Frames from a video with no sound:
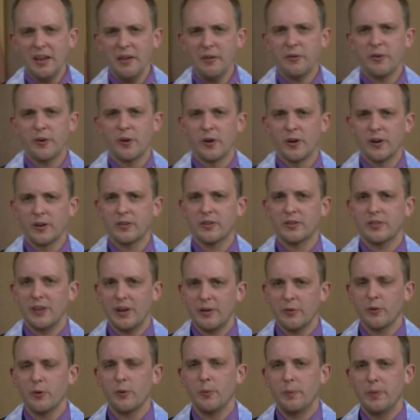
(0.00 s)
And I have heard
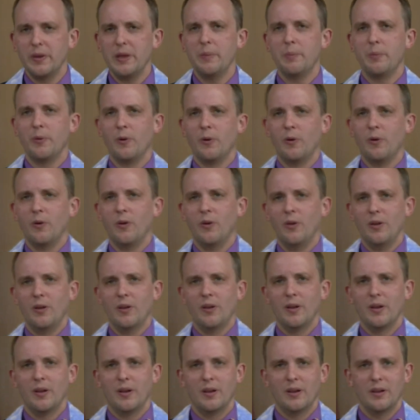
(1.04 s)
several
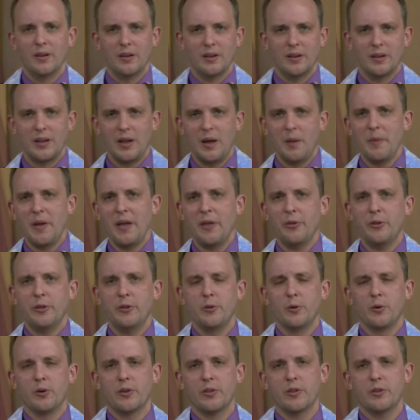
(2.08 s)
people come
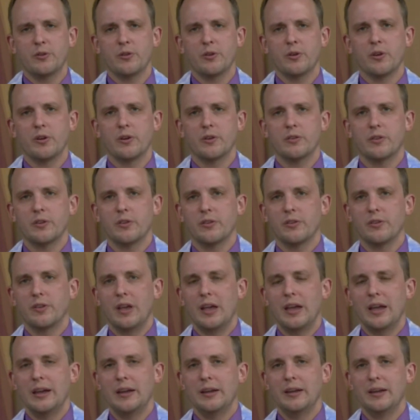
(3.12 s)
out the door of the church and
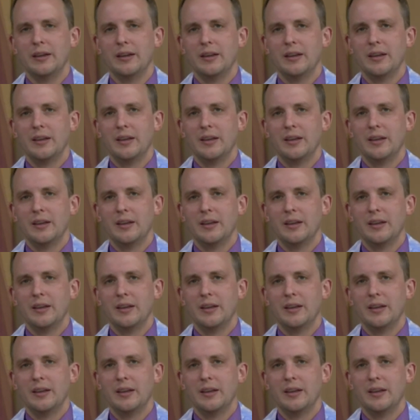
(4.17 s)
say,